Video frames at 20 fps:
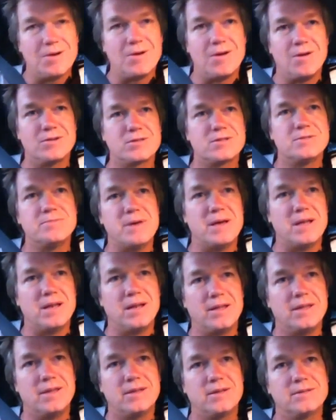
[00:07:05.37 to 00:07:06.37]

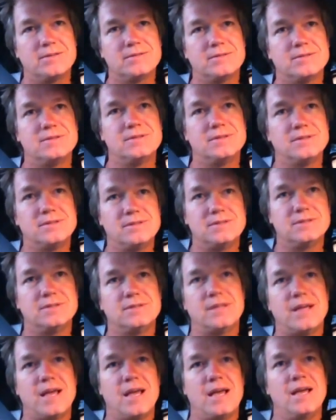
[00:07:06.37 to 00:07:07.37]
ultimately.
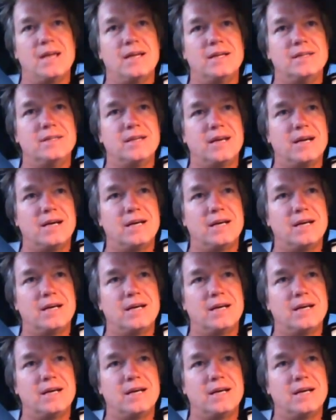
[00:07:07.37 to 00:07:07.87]
And